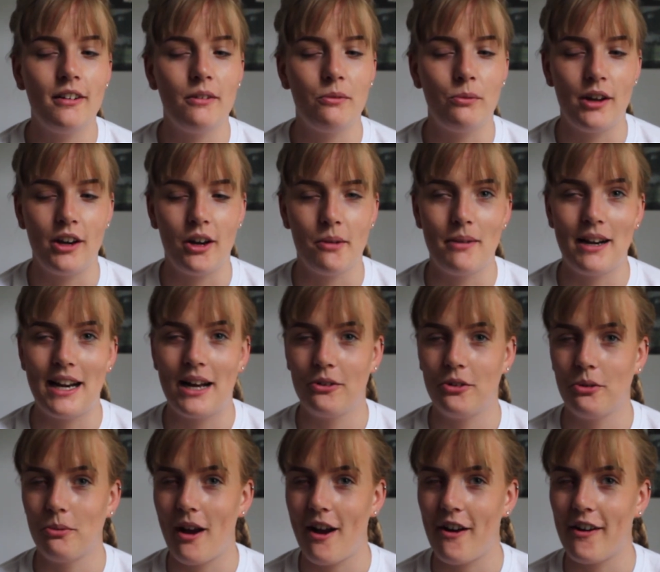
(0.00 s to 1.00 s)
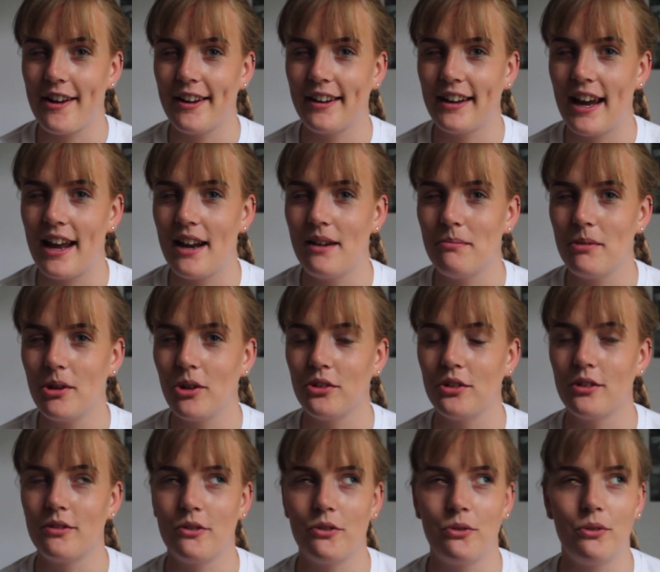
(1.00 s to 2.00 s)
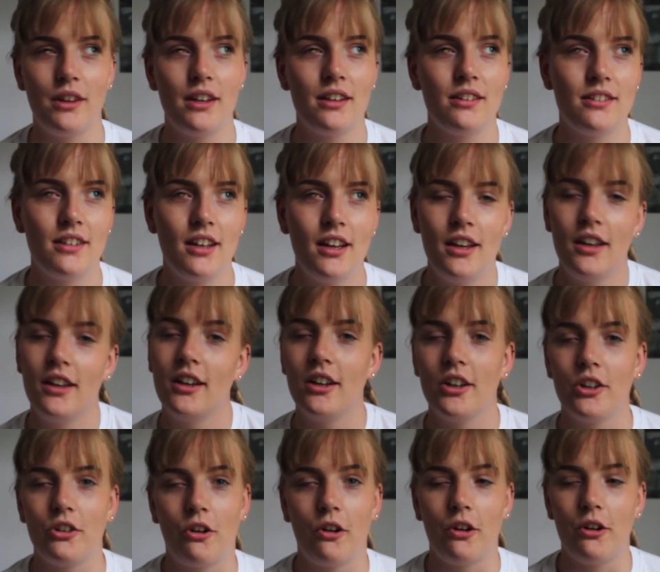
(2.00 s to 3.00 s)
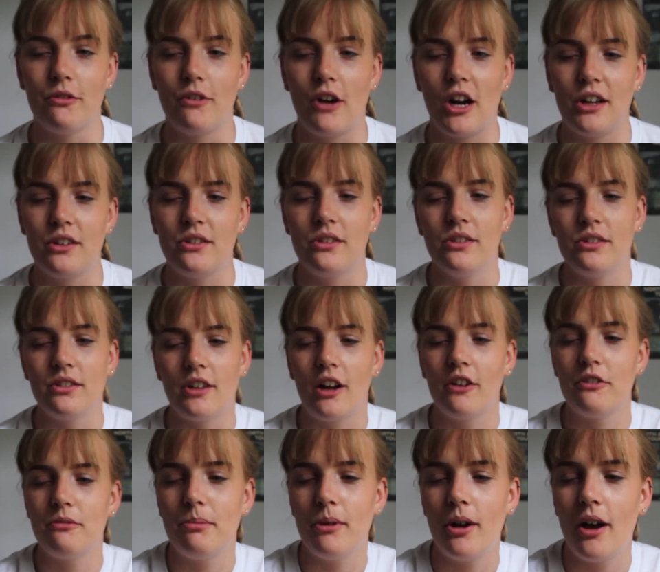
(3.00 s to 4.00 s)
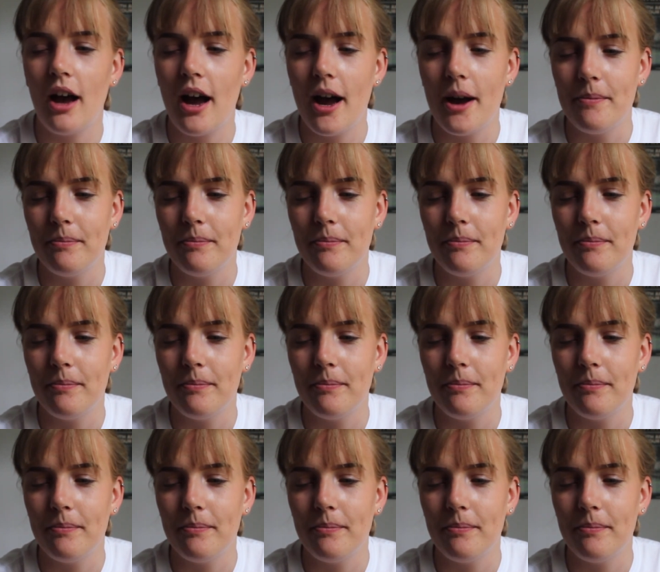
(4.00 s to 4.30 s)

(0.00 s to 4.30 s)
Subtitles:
when I'm allowed to wear it again because of all this coronavirus and stuff, but